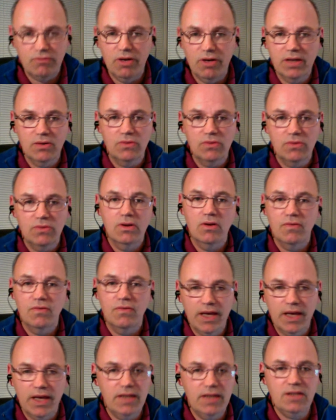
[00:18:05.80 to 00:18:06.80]
any
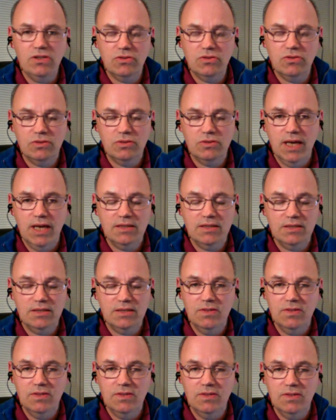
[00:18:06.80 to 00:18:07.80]
record of any
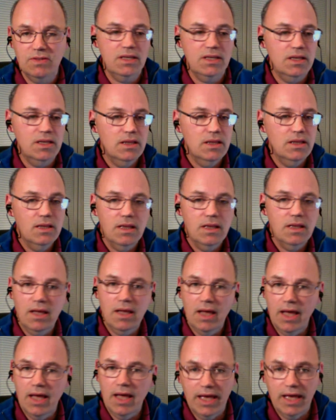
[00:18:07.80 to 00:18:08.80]
street activity
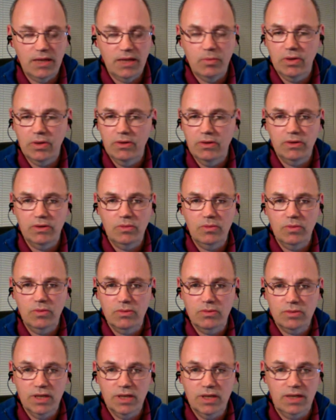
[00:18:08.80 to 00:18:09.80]
anywhere in the
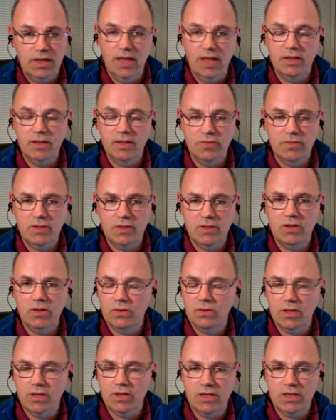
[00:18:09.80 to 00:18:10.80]
world. I don't think you
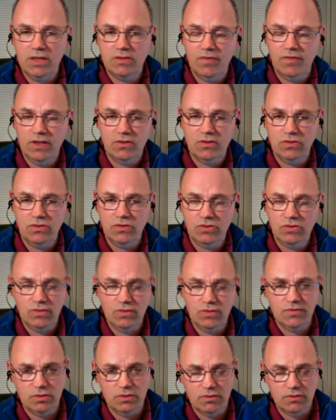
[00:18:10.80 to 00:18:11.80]
can, actual fact, do street
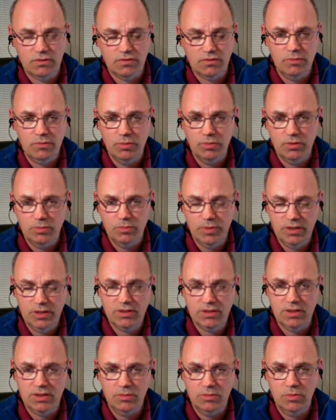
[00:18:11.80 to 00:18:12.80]
photography in
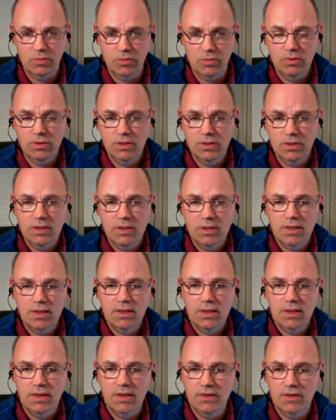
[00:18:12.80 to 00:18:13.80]
Budapest anymore.
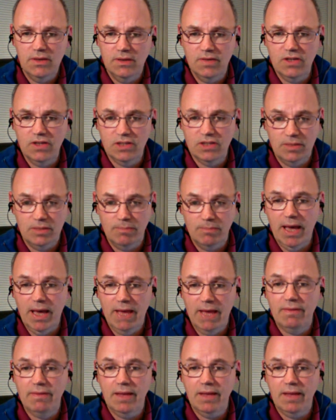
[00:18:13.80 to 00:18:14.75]
I think they've, they've actually banned that.